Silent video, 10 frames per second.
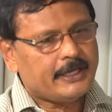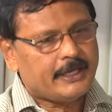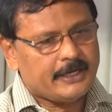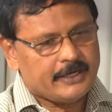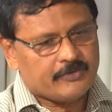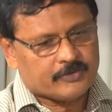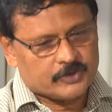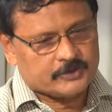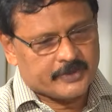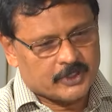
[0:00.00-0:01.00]
and of
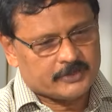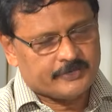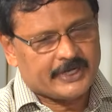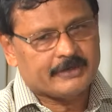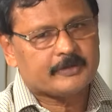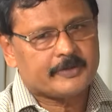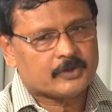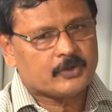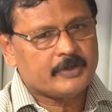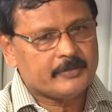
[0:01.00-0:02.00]
course because we have the
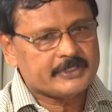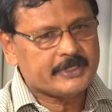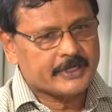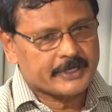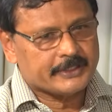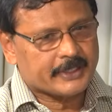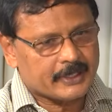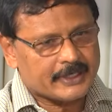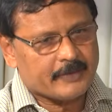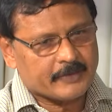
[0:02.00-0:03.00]
petroleum engineering, there
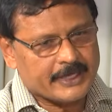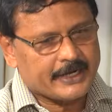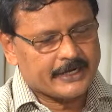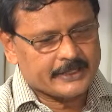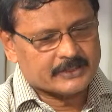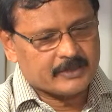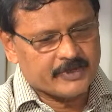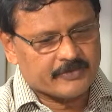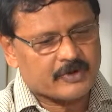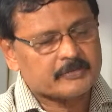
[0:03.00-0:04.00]
are candidates
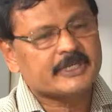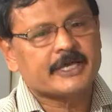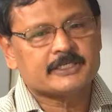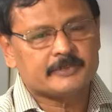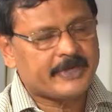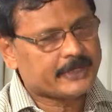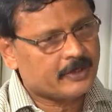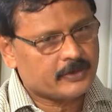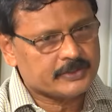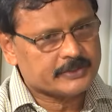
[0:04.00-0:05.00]
coming from science
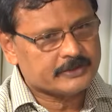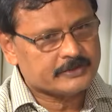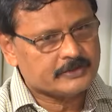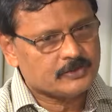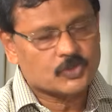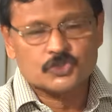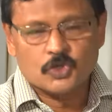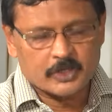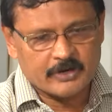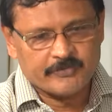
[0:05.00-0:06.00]
backgrounds,
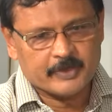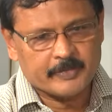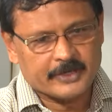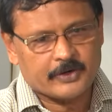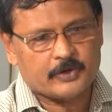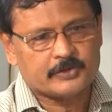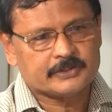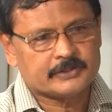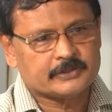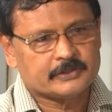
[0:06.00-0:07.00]
oceanographic
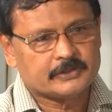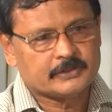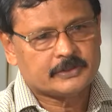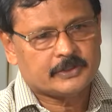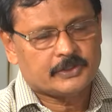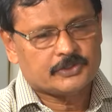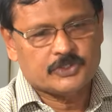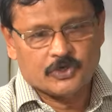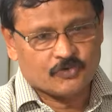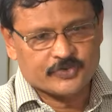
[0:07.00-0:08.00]
backgrounds,
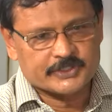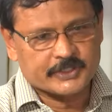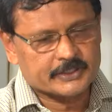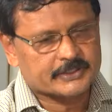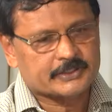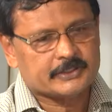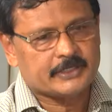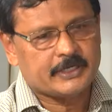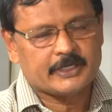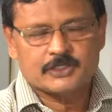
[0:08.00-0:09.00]
geophysics
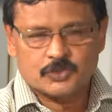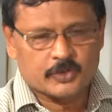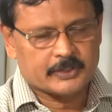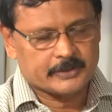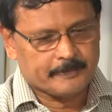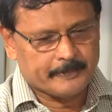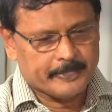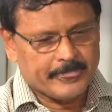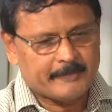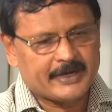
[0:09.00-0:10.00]
and so on.
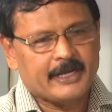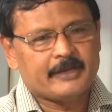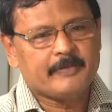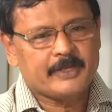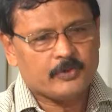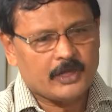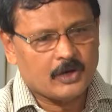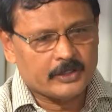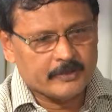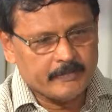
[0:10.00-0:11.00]
But let me dwell
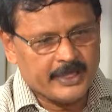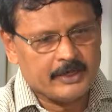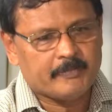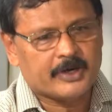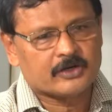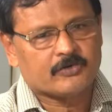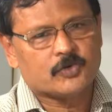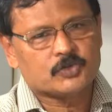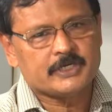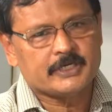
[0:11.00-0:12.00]
on the main part of
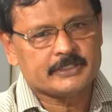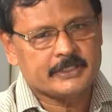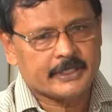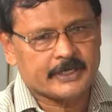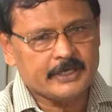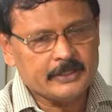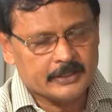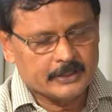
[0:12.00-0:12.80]
ocean engineering.